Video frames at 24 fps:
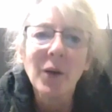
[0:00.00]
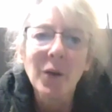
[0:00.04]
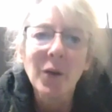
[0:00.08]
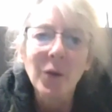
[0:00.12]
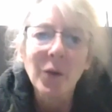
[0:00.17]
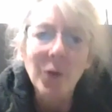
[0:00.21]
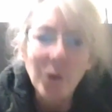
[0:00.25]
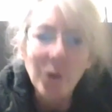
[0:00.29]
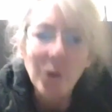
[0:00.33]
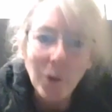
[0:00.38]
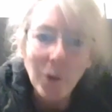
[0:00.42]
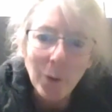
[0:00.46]

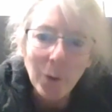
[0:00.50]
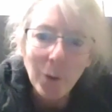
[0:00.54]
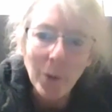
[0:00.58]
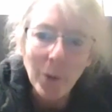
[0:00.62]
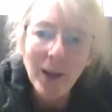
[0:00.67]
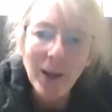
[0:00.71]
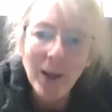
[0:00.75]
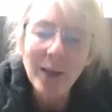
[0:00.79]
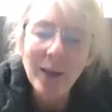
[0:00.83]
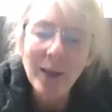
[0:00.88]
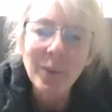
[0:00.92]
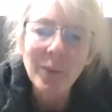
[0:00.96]
So
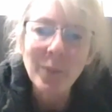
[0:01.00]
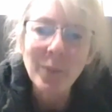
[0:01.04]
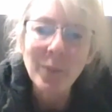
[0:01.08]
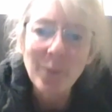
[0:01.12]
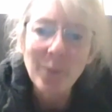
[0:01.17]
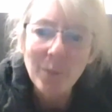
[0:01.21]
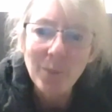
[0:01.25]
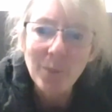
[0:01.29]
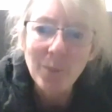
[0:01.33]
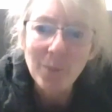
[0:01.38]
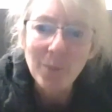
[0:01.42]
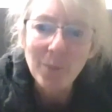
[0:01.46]

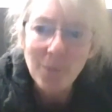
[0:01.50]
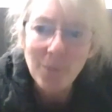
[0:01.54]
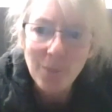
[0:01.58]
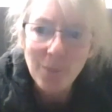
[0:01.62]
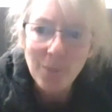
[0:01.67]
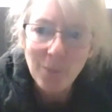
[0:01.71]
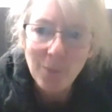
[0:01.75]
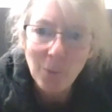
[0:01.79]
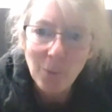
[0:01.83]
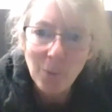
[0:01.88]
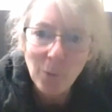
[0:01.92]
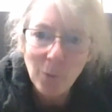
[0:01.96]

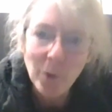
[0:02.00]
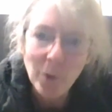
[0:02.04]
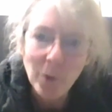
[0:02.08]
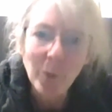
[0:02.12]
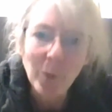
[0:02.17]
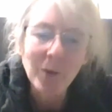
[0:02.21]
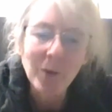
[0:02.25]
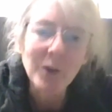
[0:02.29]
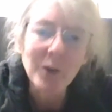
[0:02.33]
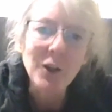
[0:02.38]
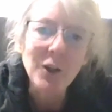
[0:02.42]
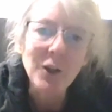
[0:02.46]
there was
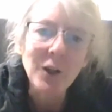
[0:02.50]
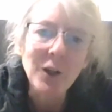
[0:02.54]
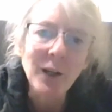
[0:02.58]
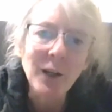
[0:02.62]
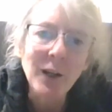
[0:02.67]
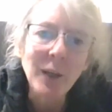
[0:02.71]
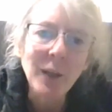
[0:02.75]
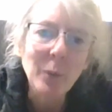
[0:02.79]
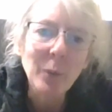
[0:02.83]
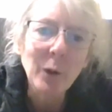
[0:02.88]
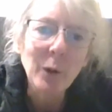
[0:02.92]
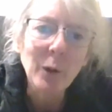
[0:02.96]
a
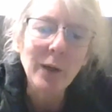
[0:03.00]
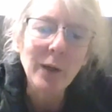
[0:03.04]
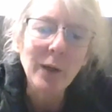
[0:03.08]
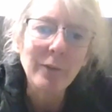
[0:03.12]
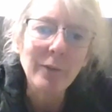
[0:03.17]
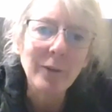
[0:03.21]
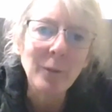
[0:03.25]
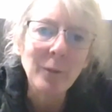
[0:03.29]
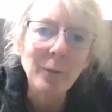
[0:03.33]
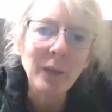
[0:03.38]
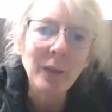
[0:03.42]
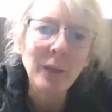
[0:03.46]
turning point
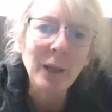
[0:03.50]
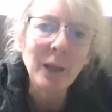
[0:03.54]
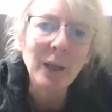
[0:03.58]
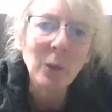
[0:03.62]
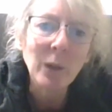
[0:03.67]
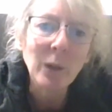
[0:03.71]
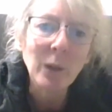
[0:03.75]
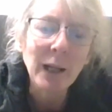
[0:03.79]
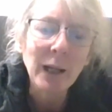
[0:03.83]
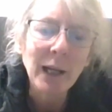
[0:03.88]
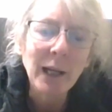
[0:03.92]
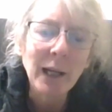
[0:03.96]
for me
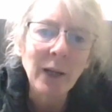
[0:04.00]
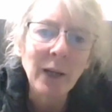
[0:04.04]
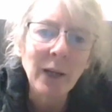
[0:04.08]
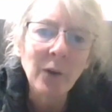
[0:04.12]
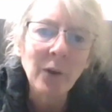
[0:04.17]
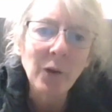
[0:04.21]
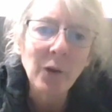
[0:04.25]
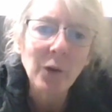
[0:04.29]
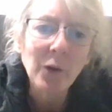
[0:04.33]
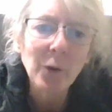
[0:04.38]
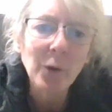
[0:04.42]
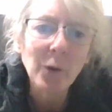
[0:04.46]
when I
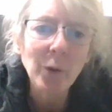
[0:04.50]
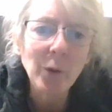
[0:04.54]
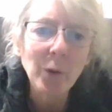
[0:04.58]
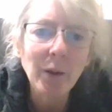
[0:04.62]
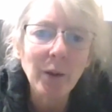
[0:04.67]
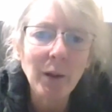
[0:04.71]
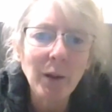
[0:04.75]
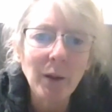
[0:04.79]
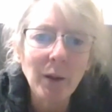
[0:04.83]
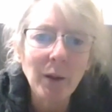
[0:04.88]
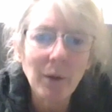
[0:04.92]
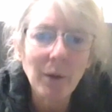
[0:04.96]
understood
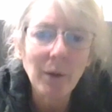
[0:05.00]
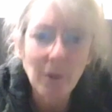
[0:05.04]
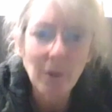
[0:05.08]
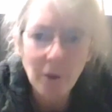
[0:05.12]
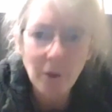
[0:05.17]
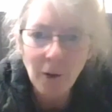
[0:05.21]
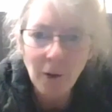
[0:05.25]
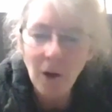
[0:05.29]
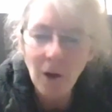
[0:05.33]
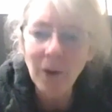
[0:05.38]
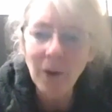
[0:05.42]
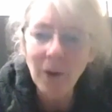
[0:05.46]
that
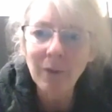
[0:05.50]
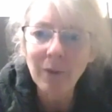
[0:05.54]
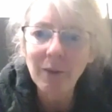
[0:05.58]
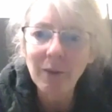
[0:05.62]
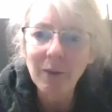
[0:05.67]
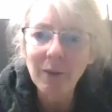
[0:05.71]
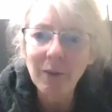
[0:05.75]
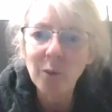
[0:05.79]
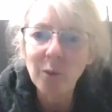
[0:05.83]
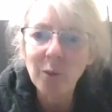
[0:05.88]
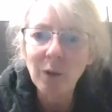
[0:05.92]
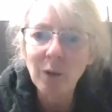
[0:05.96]
none of
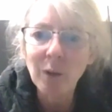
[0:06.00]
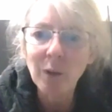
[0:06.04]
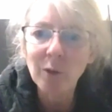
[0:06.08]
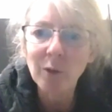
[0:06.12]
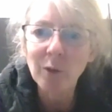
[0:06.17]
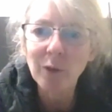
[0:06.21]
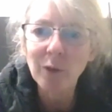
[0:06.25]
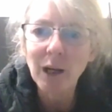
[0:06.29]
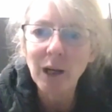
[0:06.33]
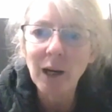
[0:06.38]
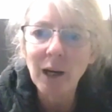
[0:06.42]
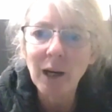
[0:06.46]
these
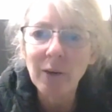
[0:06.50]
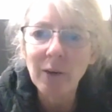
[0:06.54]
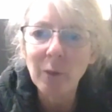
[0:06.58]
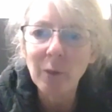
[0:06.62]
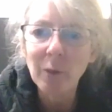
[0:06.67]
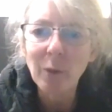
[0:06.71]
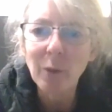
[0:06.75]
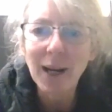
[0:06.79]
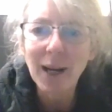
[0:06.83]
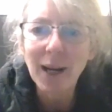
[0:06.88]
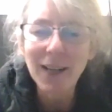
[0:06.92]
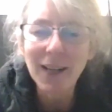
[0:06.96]
Brahmavihara
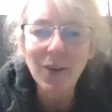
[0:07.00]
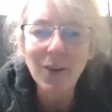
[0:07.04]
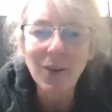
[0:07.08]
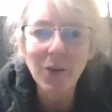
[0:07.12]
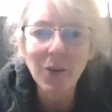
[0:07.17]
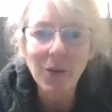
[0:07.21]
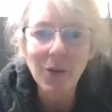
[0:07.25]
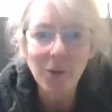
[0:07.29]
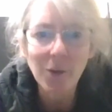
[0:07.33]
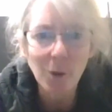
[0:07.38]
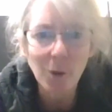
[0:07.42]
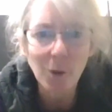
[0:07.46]

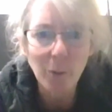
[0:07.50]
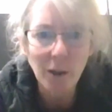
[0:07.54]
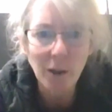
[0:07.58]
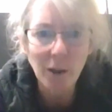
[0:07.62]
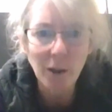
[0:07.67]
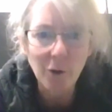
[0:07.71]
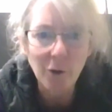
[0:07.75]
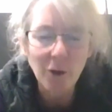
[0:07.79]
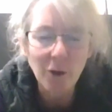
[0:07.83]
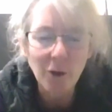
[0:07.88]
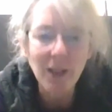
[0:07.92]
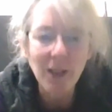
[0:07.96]
practices are about
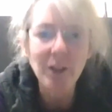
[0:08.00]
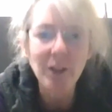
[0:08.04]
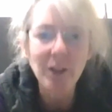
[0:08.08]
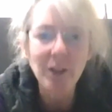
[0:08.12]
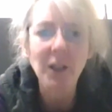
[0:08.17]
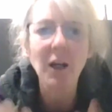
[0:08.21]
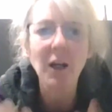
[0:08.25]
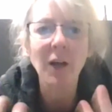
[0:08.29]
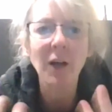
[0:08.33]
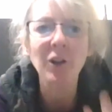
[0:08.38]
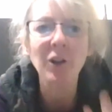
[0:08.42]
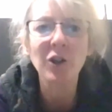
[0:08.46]
trying to
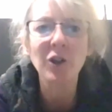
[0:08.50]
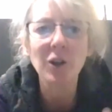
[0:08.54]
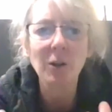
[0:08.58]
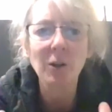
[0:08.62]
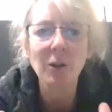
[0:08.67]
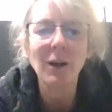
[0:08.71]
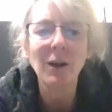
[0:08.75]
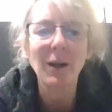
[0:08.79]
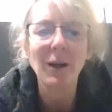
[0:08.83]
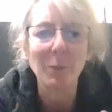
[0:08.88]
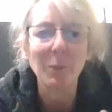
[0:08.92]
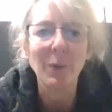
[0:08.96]
conjure
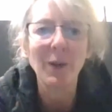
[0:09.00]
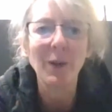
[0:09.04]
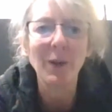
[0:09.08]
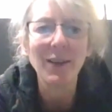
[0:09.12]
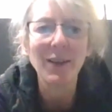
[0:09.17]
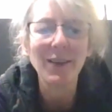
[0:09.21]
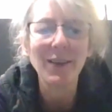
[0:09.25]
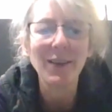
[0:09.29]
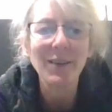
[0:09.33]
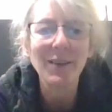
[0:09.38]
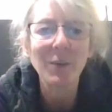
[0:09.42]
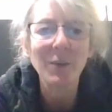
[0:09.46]
up
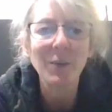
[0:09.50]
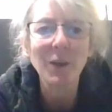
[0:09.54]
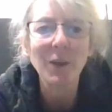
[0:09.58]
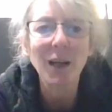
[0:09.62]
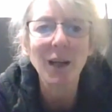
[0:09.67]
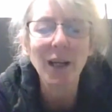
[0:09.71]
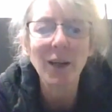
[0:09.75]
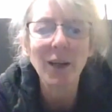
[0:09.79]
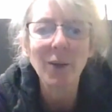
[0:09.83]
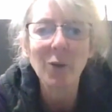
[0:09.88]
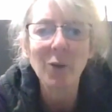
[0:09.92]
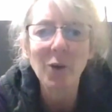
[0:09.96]
some
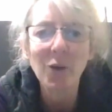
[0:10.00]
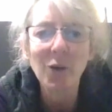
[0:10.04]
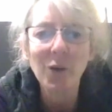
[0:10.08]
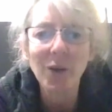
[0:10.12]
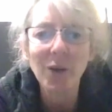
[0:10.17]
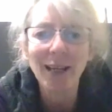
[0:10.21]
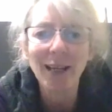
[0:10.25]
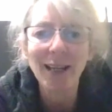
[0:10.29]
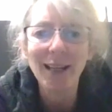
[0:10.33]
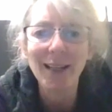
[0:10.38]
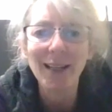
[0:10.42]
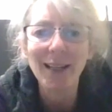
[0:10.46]
kind of
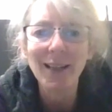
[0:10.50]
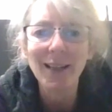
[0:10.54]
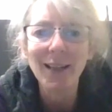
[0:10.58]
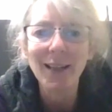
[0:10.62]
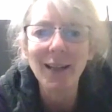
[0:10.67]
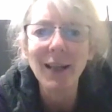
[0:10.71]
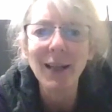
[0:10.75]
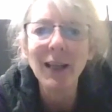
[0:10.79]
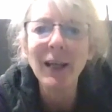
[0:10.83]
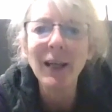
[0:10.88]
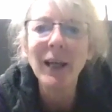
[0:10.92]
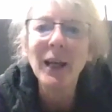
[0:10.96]
state.
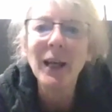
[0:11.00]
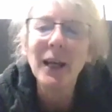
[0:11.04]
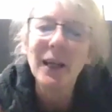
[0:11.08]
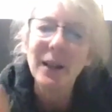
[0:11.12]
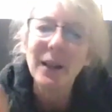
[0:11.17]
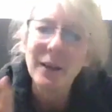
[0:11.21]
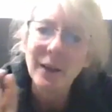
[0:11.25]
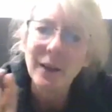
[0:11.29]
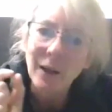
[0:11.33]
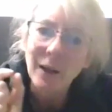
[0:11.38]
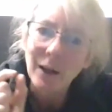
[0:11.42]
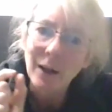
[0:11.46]

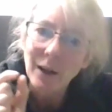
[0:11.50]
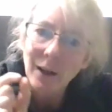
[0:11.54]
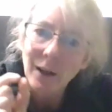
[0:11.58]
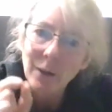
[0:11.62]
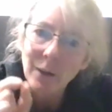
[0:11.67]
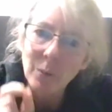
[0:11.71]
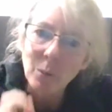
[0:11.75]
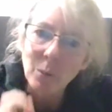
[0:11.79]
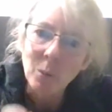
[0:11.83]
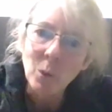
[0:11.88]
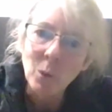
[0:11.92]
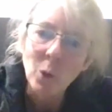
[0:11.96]
They're
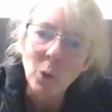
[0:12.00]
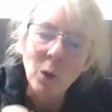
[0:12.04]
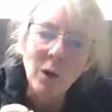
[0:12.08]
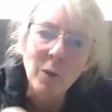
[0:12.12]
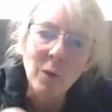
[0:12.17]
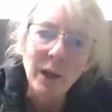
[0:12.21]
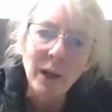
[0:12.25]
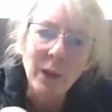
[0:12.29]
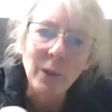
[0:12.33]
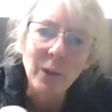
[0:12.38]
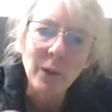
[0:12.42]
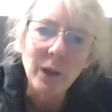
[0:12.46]
more
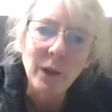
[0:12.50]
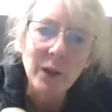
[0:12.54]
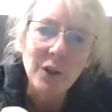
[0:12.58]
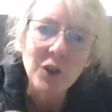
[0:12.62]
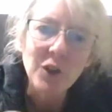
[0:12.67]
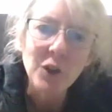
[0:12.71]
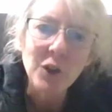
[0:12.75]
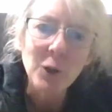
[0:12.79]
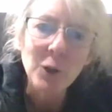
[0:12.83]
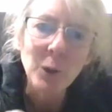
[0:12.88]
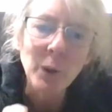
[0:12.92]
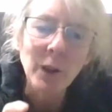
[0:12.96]
about
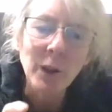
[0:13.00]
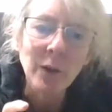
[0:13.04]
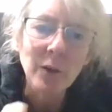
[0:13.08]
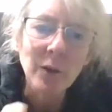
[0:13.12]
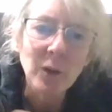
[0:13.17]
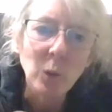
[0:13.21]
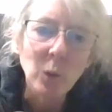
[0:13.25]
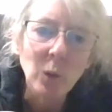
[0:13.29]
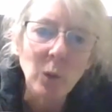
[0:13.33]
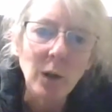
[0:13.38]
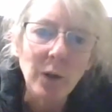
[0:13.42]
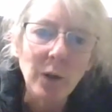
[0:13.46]
attuning to
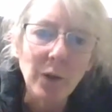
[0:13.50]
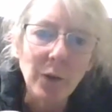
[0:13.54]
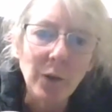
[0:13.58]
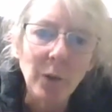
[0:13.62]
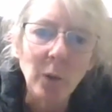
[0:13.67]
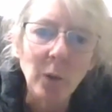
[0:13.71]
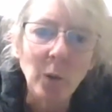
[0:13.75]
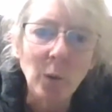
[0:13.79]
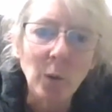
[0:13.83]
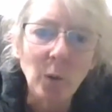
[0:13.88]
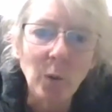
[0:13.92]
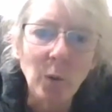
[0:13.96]
what's
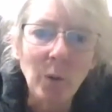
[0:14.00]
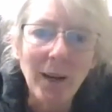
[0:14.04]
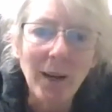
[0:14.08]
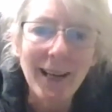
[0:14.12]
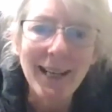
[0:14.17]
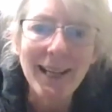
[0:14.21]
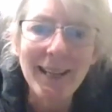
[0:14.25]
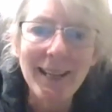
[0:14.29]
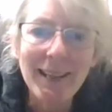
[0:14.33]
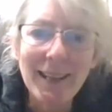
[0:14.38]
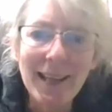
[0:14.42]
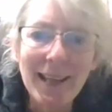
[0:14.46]

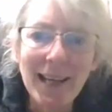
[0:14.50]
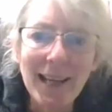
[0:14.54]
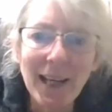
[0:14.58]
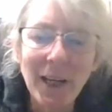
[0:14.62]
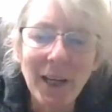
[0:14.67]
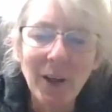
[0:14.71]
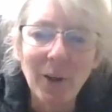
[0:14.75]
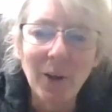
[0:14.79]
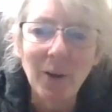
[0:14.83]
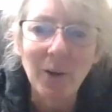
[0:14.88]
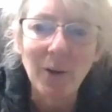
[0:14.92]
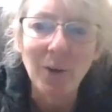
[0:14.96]
already
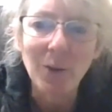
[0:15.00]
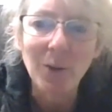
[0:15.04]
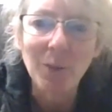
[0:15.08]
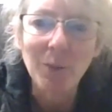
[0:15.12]
there,